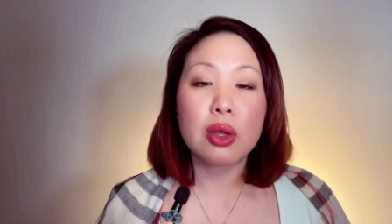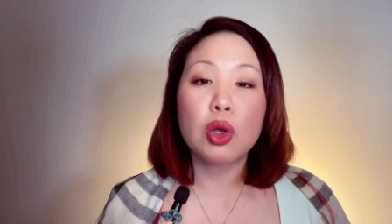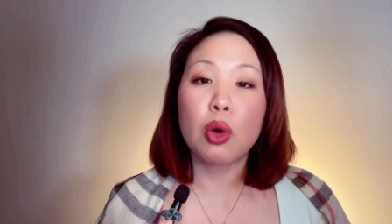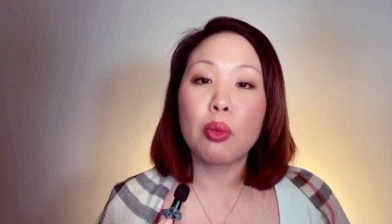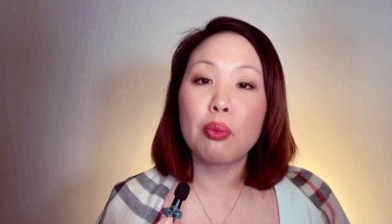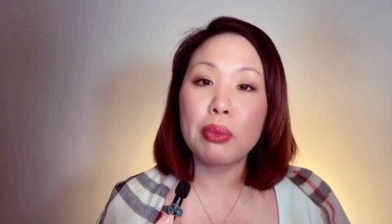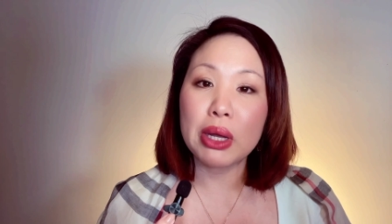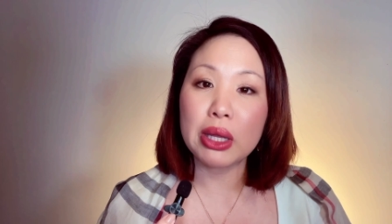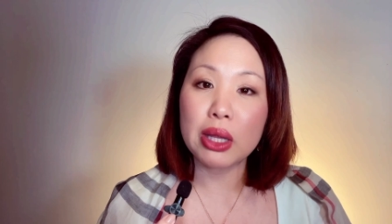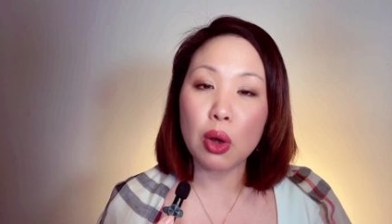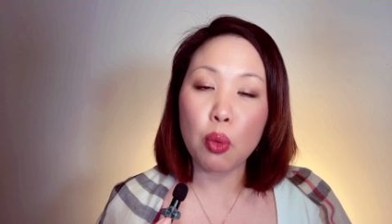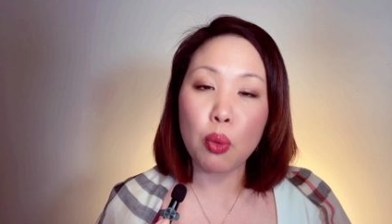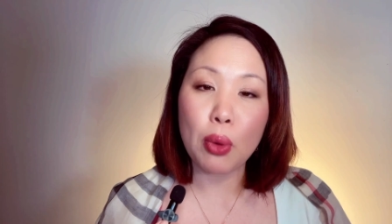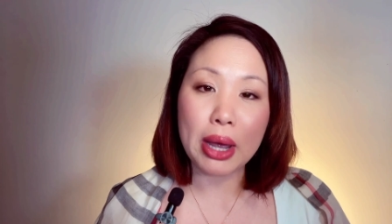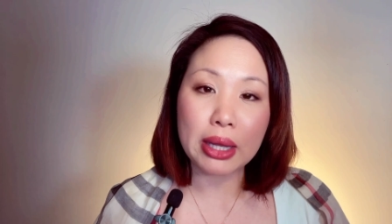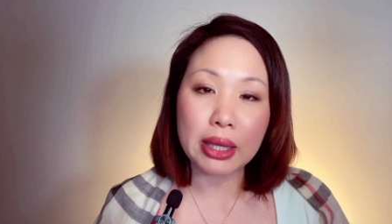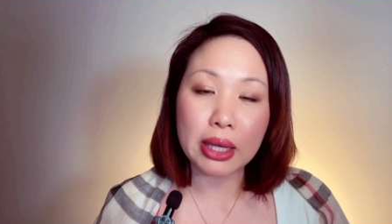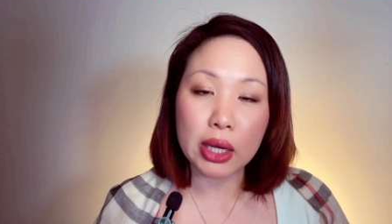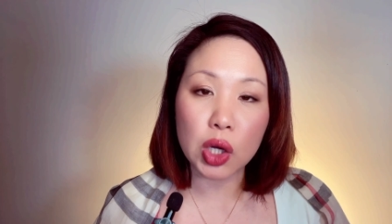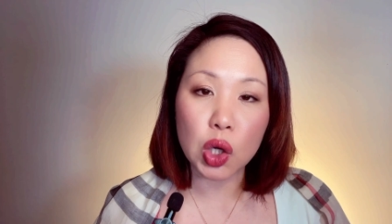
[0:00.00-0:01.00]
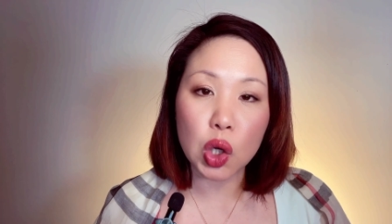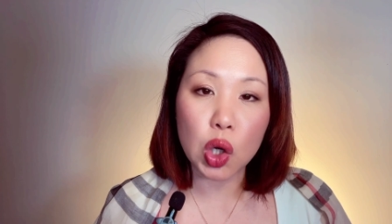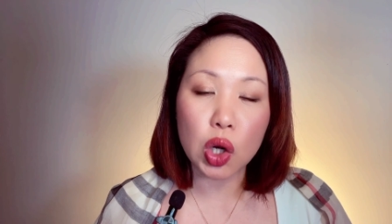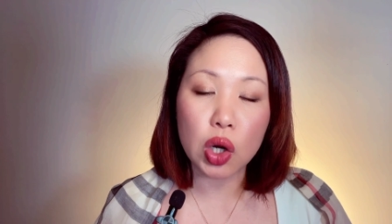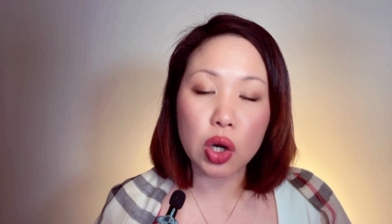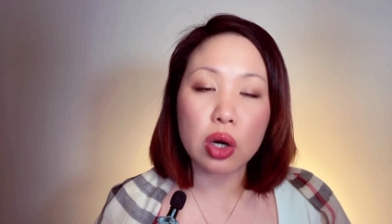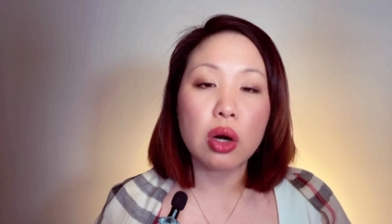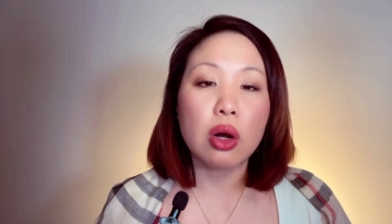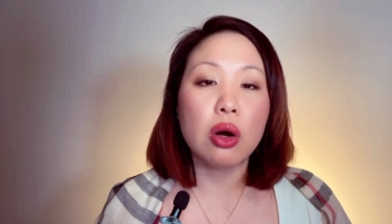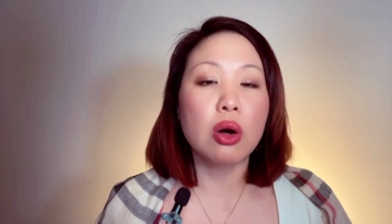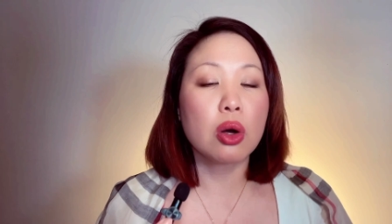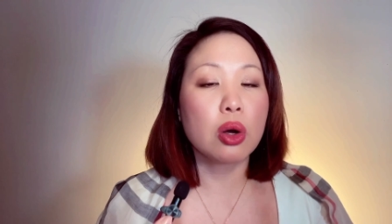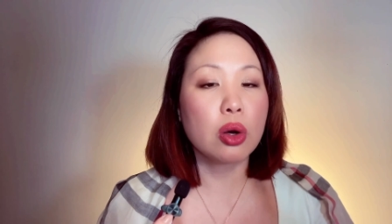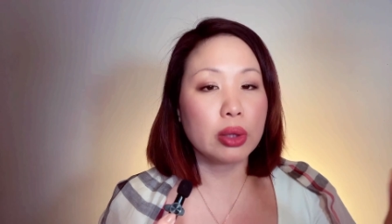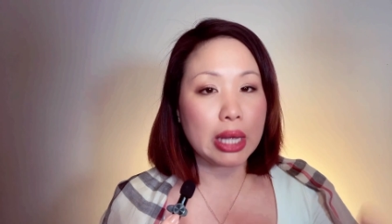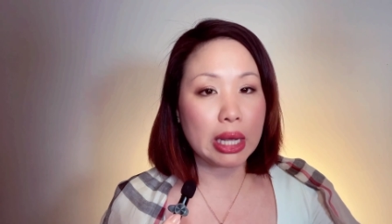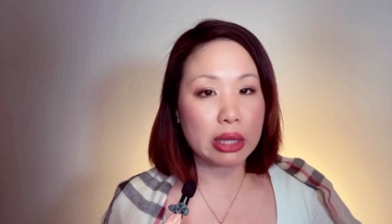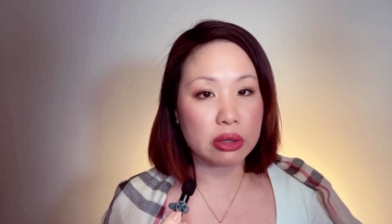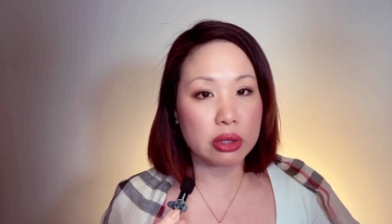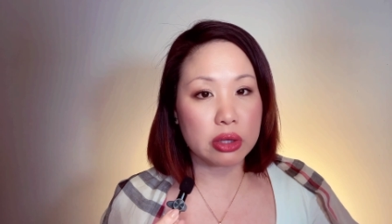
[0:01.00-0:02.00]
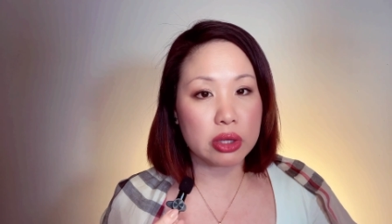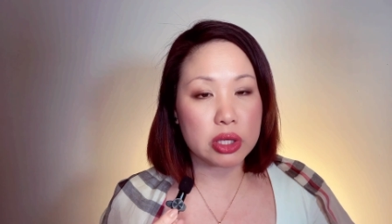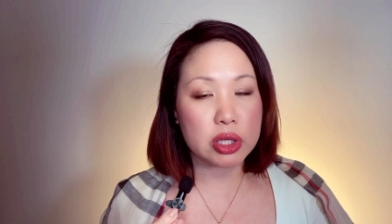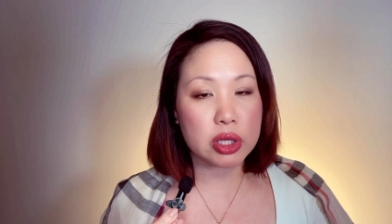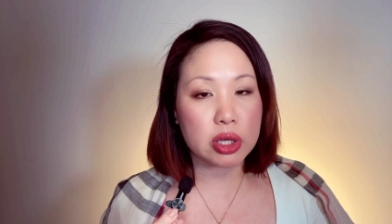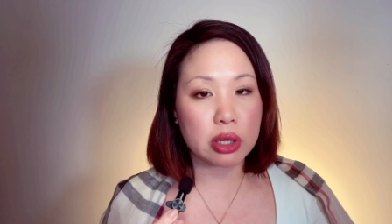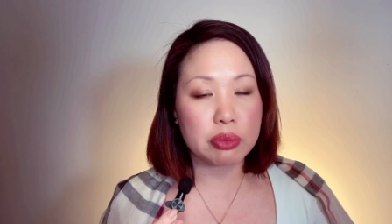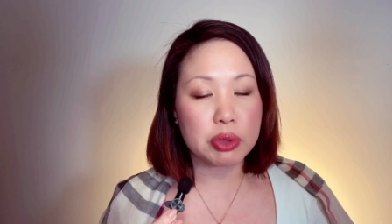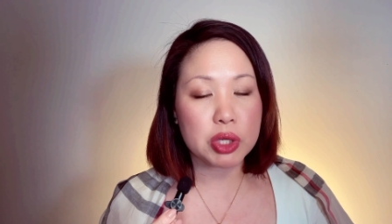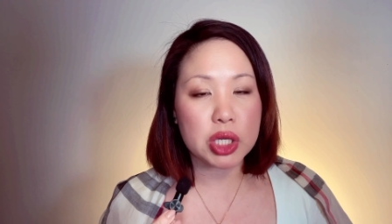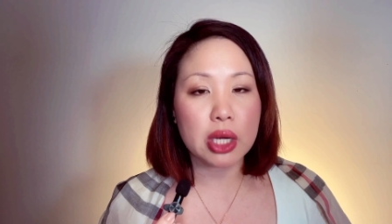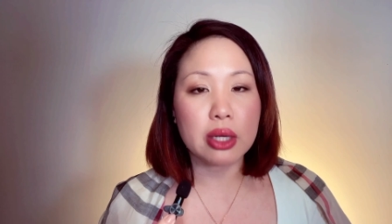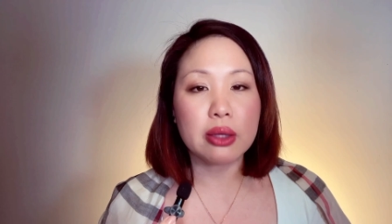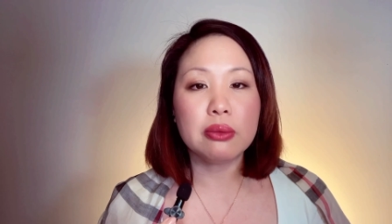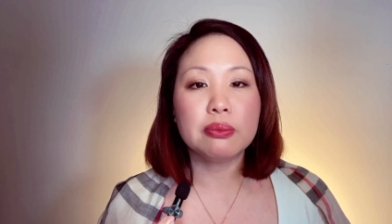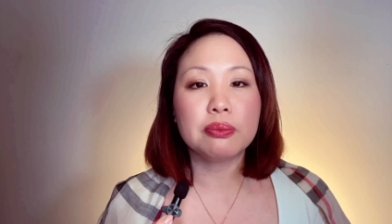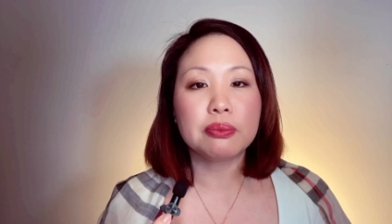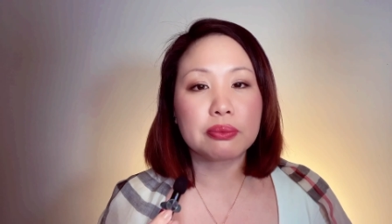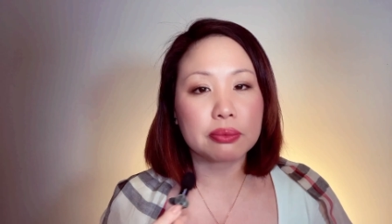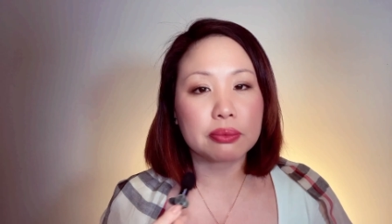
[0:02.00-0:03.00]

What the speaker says: Don't be the waiting good girl. Go down to the description.